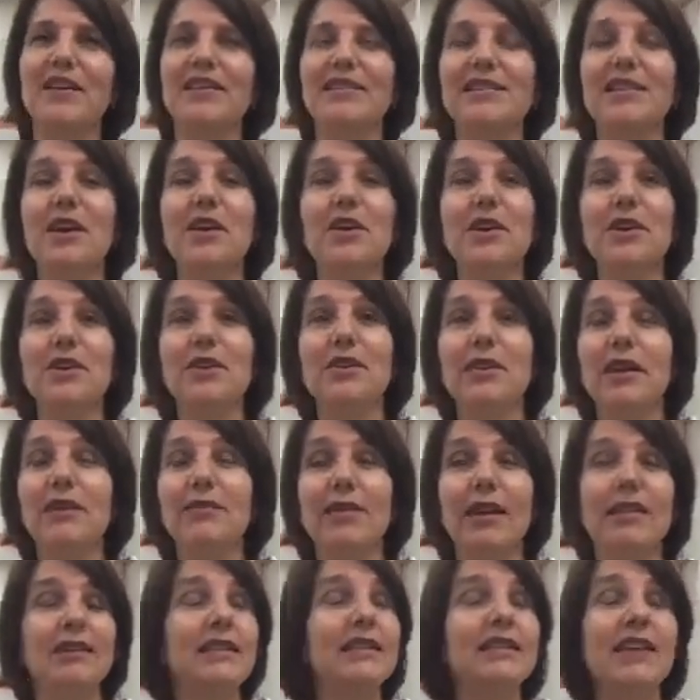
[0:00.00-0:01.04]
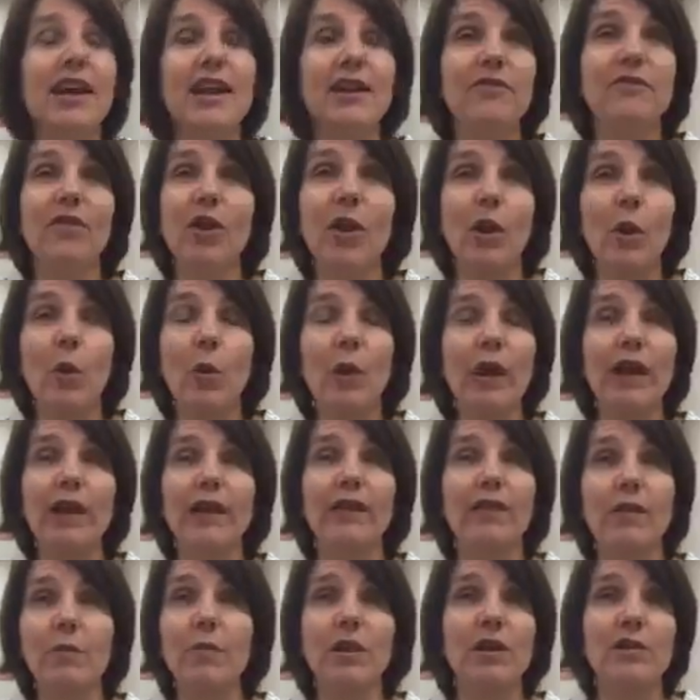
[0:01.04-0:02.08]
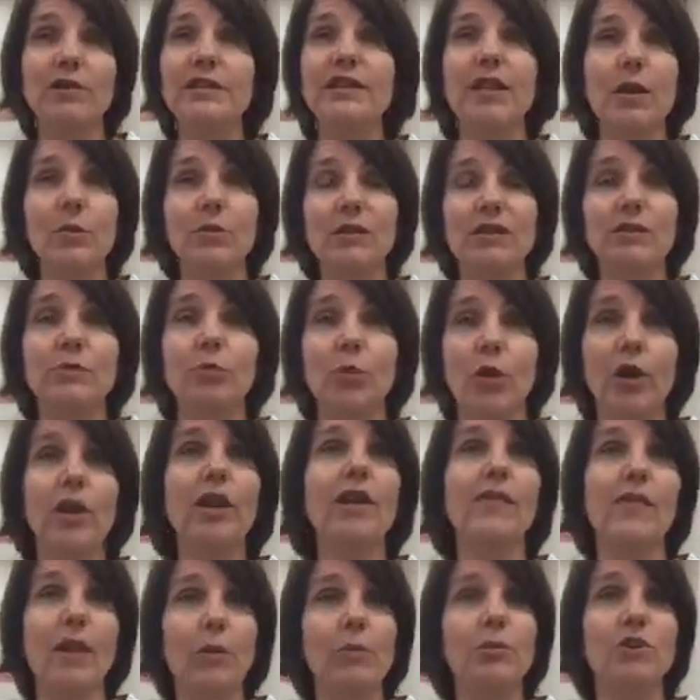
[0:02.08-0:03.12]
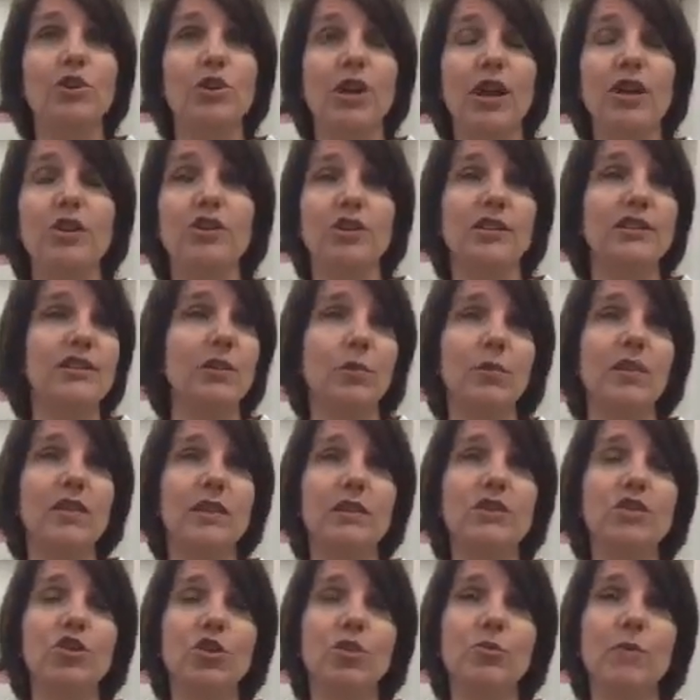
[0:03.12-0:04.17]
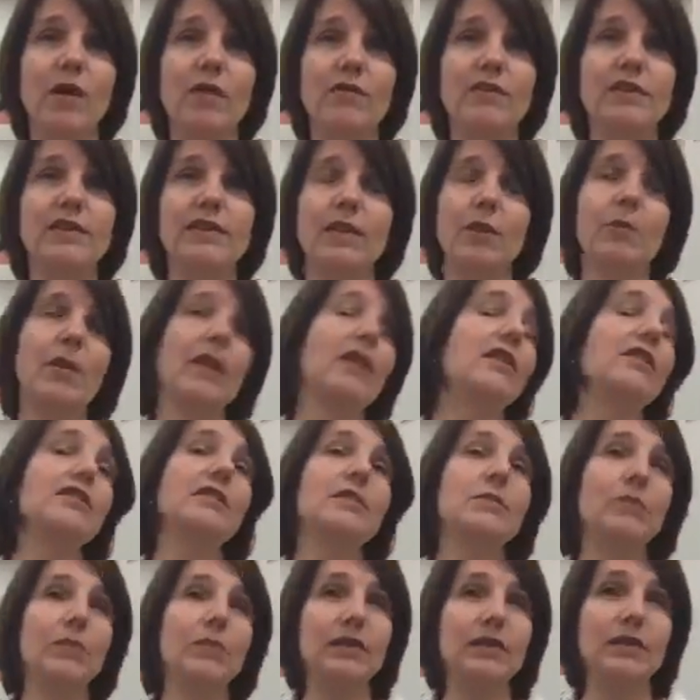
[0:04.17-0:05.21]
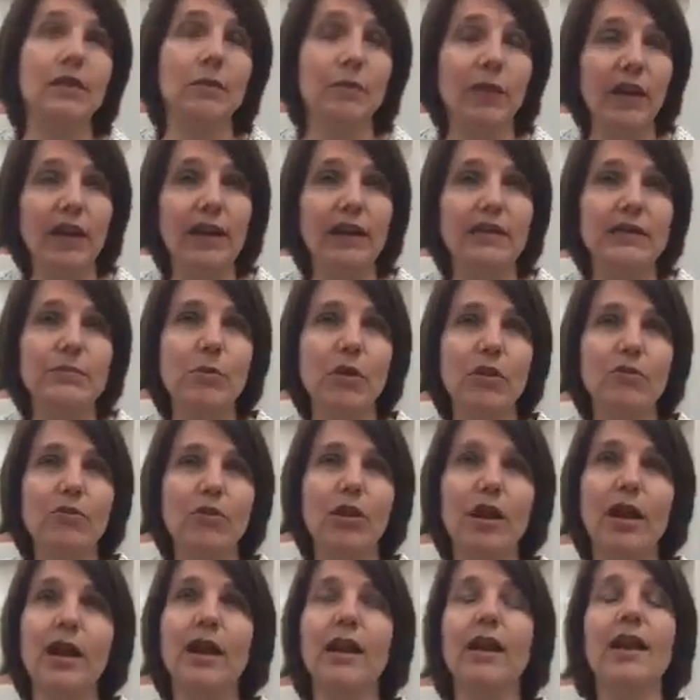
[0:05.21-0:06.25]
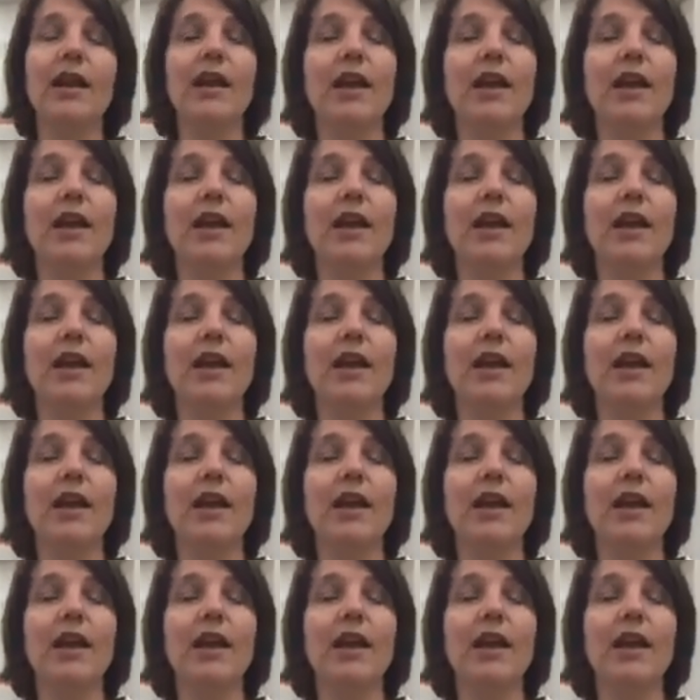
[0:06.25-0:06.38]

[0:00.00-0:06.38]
So they decided very quickly that because that wasn't working, they would change it. So within 2 months, they went completely smoke-free.